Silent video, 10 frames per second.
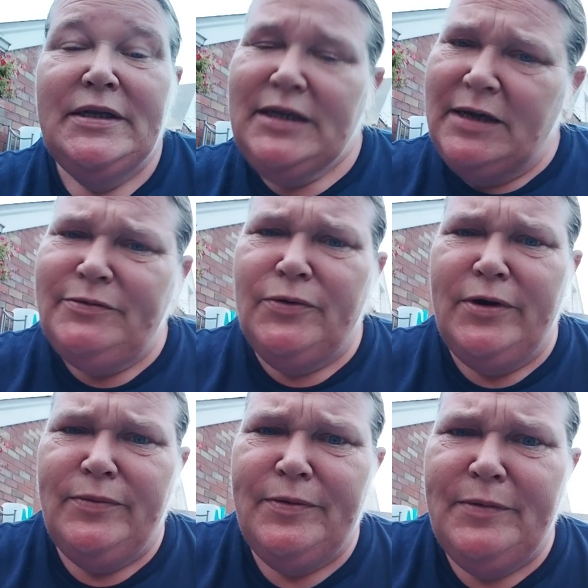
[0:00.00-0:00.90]
Keep
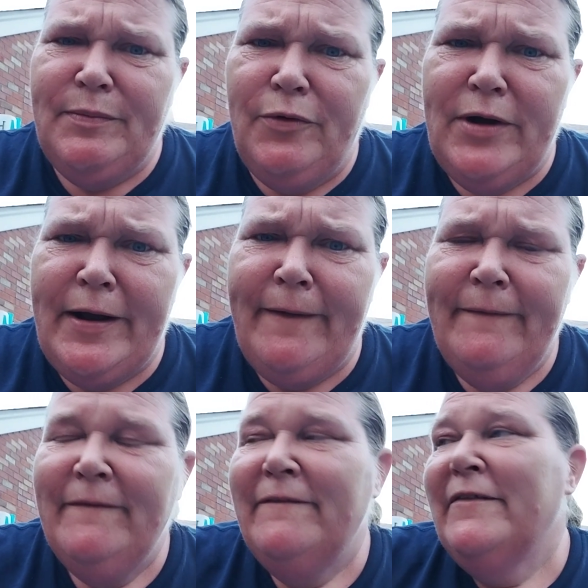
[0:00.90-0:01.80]
toying with me, boy.
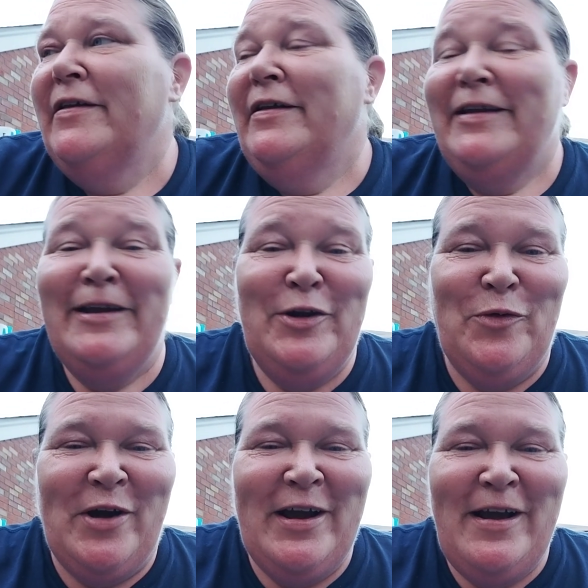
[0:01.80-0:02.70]

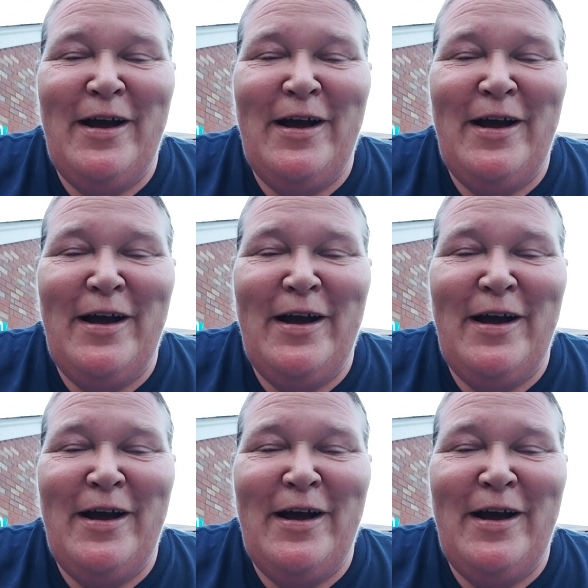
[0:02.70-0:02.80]
Anyway,